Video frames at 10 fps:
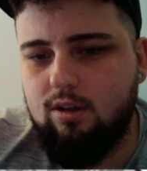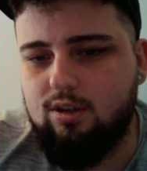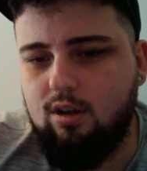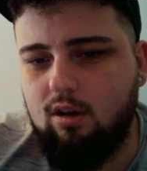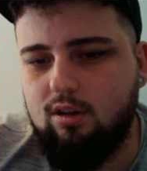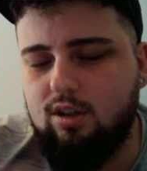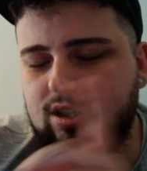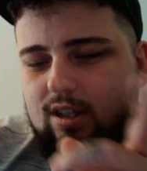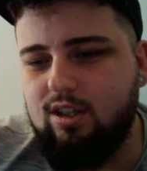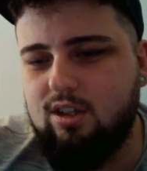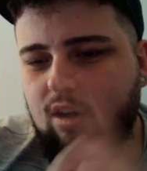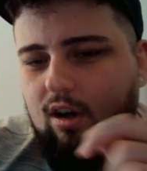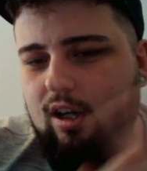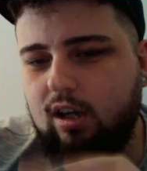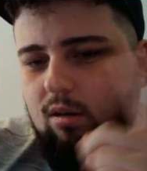To see the
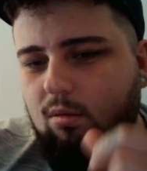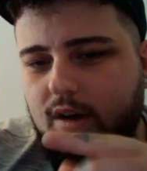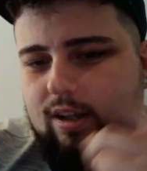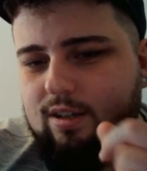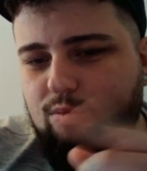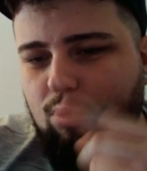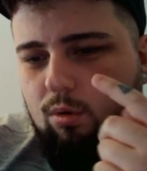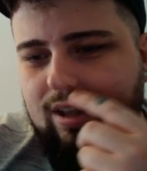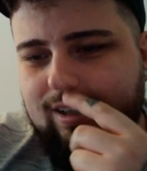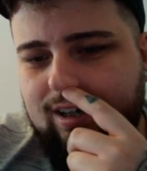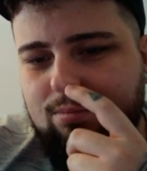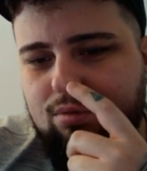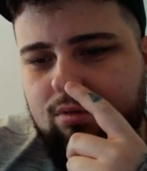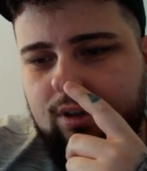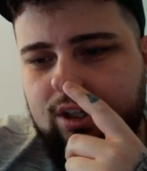circular one is warning, I'm
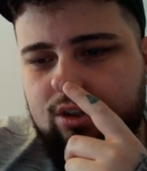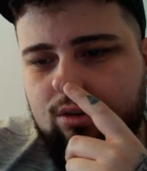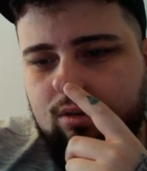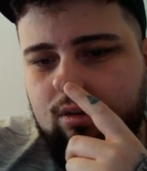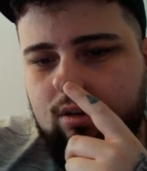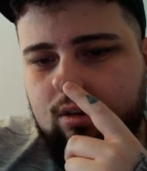pretty sure.